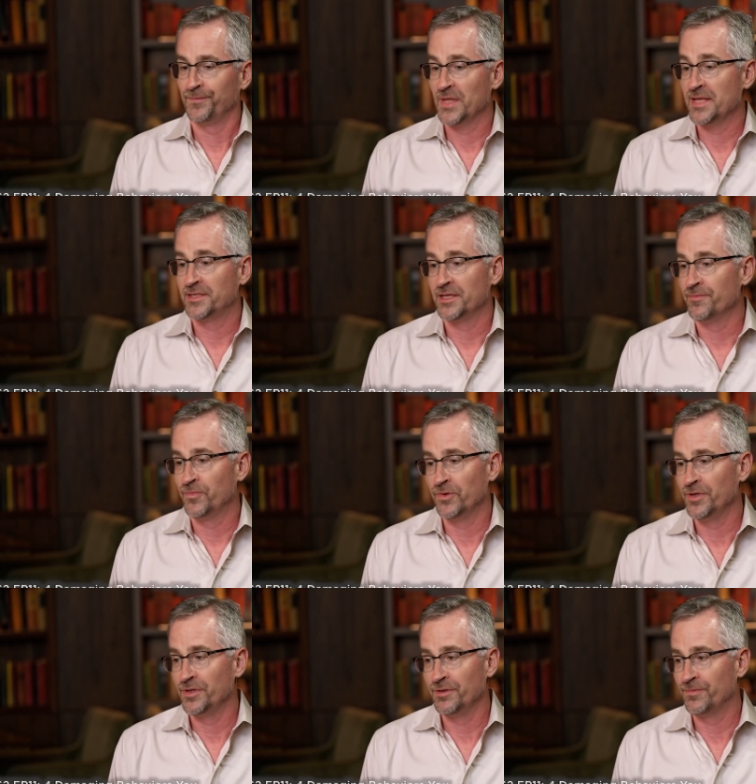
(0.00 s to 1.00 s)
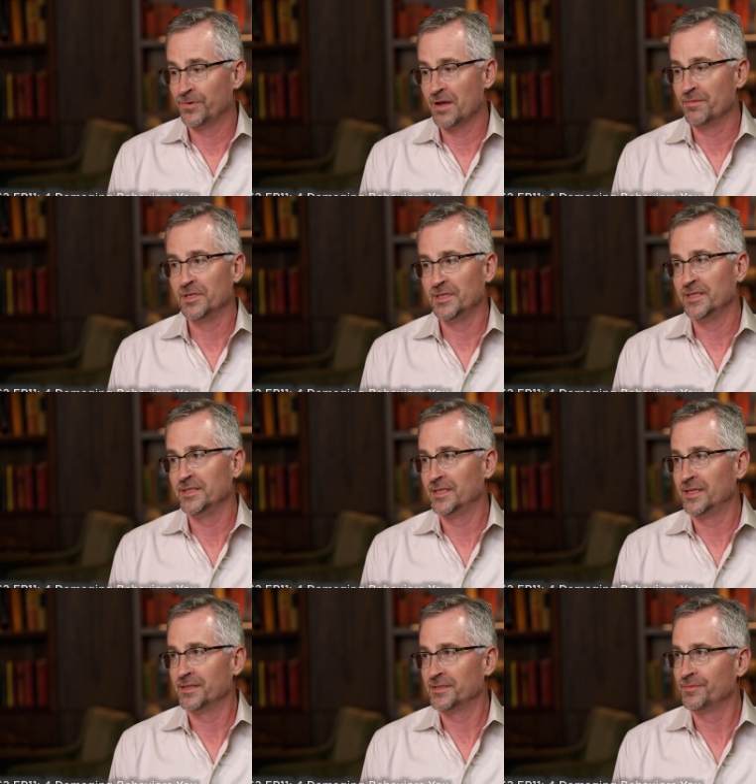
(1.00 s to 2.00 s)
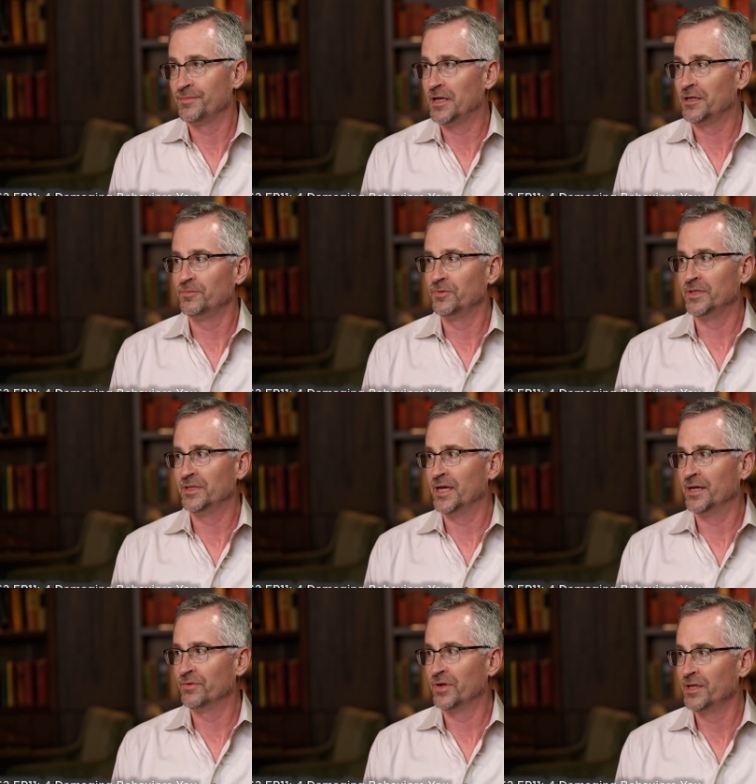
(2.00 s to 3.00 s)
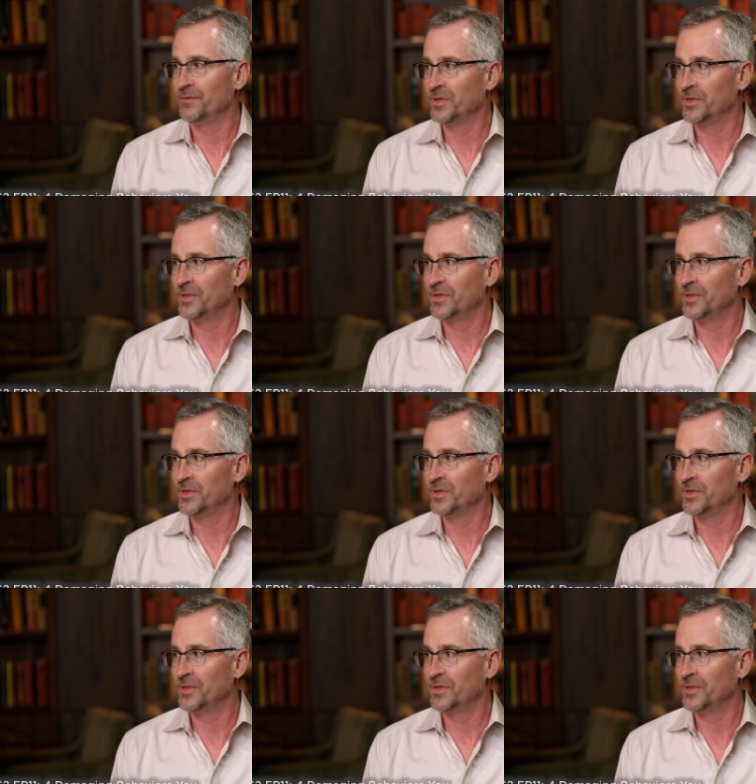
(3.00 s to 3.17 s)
At some point, you probably need to get some help with that, right?